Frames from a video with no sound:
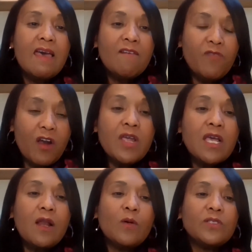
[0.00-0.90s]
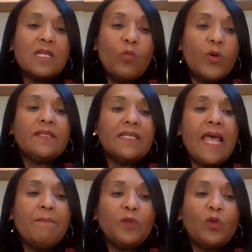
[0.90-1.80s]
very closely with
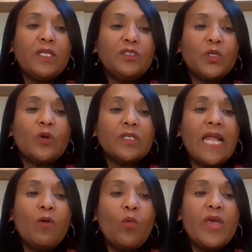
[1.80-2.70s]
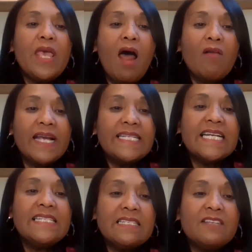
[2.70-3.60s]
them to ensure that we are
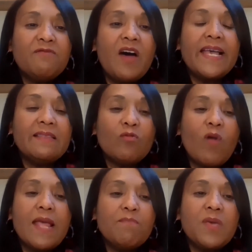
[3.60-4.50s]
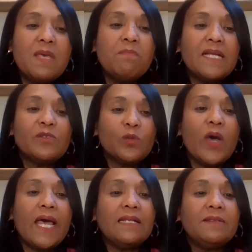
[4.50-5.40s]
identifying the right people as
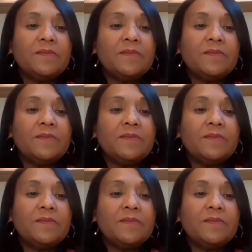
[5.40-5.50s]
well.